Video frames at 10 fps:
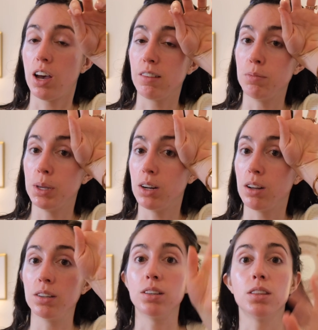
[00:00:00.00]
I've been
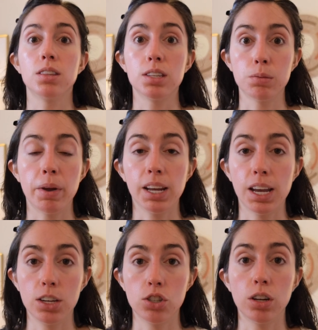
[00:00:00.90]
on this
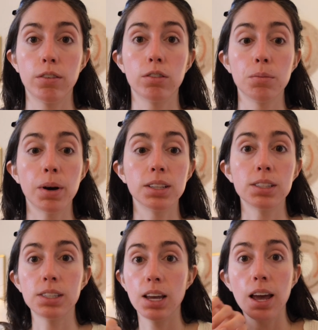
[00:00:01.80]
medication for
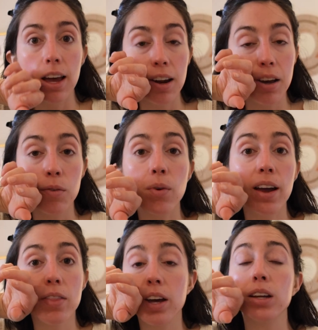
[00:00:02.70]
months, and I
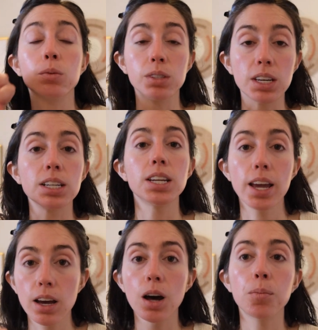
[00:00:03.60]
read that it was going to
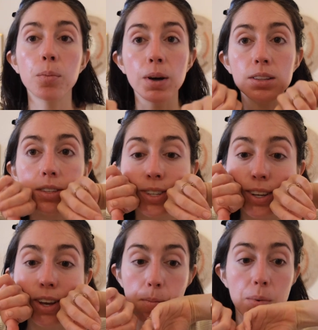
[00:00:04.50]
take a couple months,
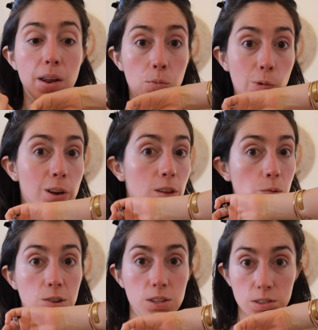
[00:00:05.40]
but I really
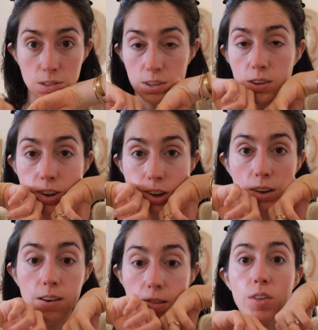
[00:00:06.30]
wasn't
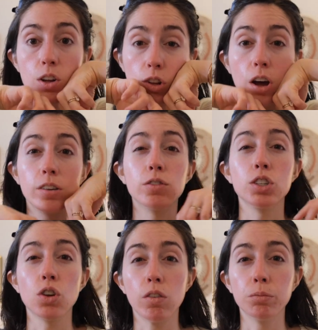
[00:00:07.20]
seeing a lot of
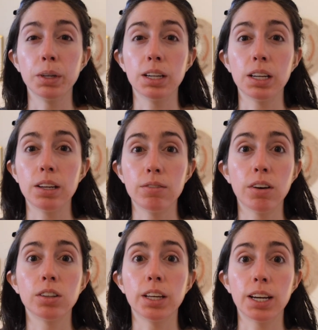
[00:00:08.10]
resolvement. It
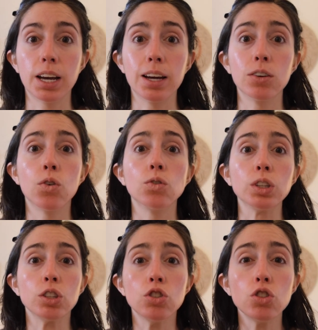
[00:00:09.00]
felt like I had
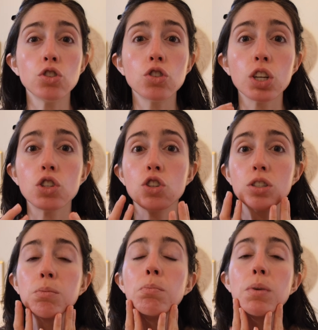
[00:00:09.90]
only
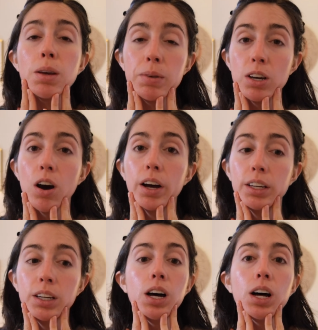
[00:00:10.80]
just maybe
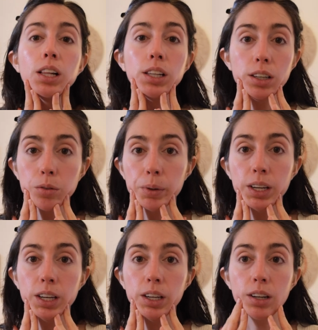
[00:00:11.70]
gotten a little
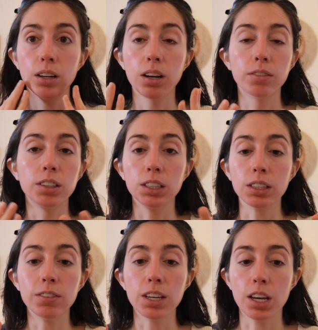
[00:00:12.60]
bit of an
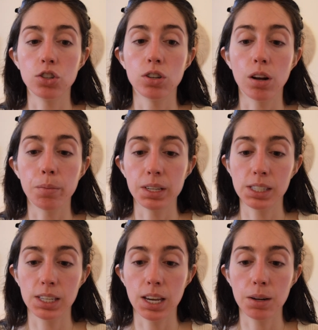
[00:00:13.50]
alleviation on my
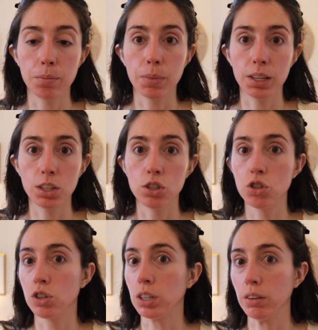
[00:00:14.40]
skin, but the
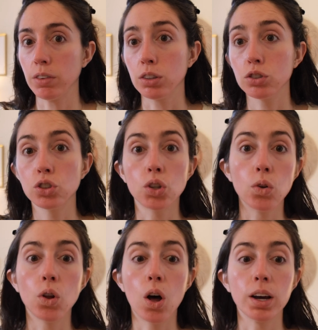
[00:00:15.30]
journey felt so
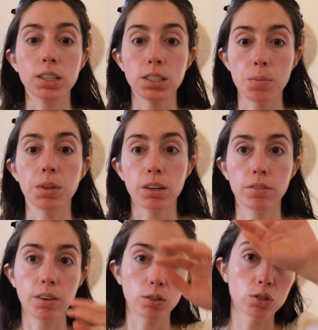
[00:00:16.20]
long and something
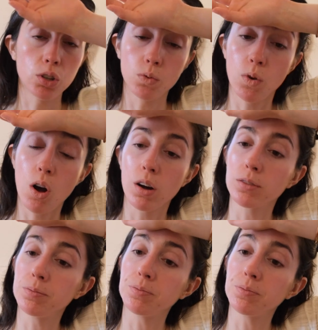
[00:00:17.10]
felt so wrong.